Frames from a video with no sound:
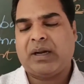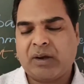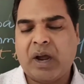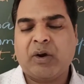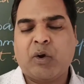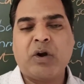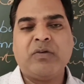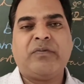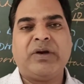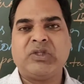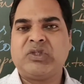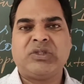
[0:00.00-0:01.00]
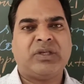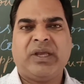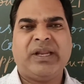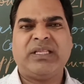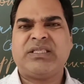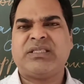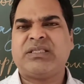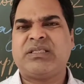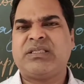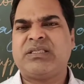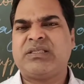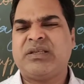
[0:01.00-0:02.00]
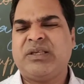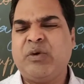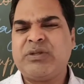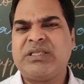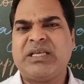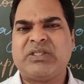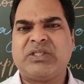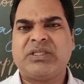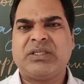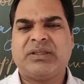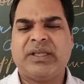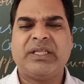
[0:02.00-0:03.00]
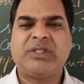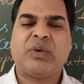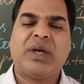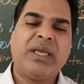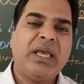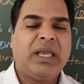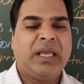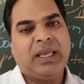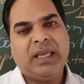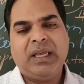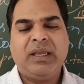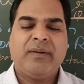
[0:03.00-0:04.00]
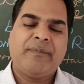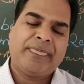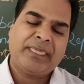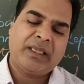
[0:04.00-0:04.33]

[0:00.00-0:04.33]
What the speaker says: conference, it is useless. That is why he